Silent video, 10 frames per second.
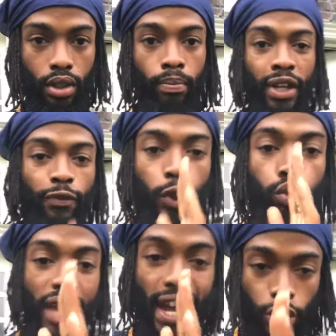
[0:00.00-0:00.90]
But if you
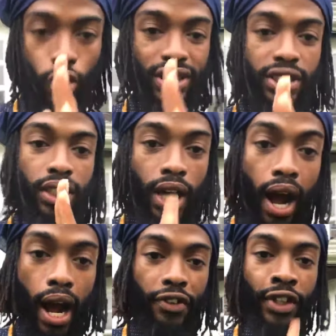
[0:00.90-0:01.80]
lack trust in
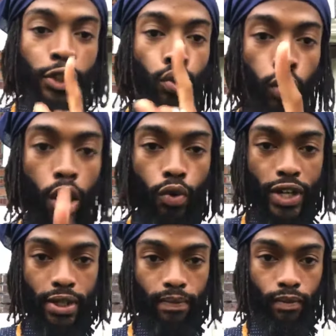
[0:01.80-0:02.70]
God, then you worry.
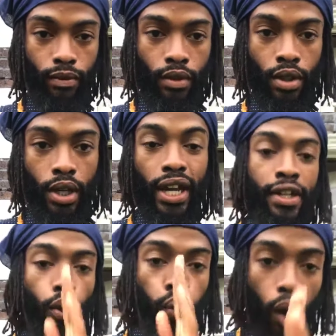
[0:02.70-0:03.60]
And
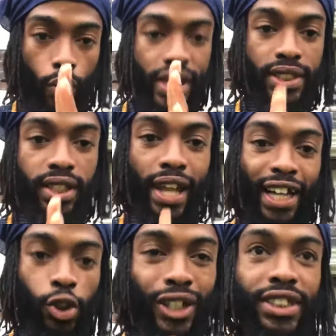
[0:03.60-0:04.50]
the worry is to lack
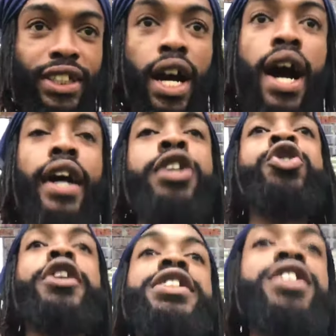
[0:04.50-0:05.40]
trust in God.
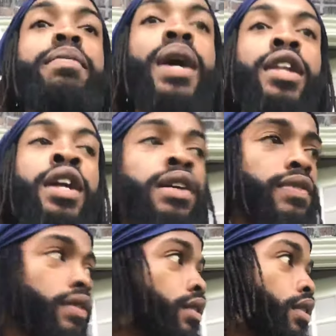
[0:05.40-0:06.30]
Enjoy yourself, my love.
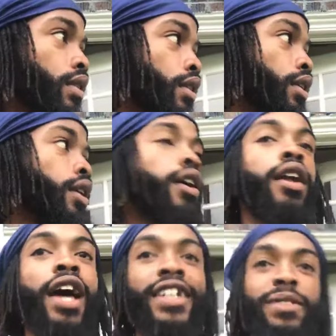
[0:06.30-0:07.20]
A
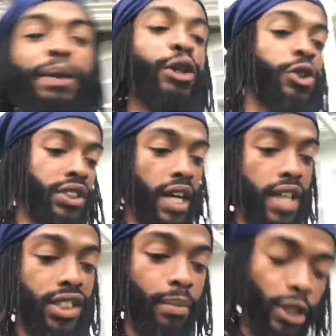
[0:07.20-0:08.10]
lot of spiritual
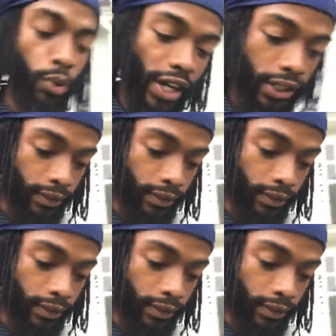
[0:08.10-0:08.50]
signs coming your way.